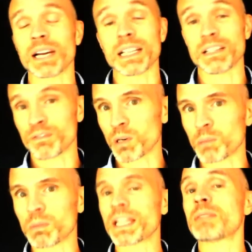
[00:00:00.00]
quite
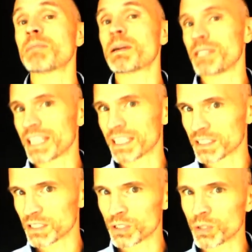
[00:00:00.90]
informal, then it might be taken
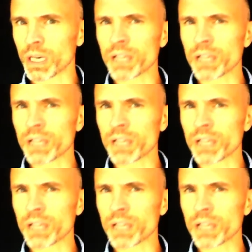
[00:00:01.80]
as a joke.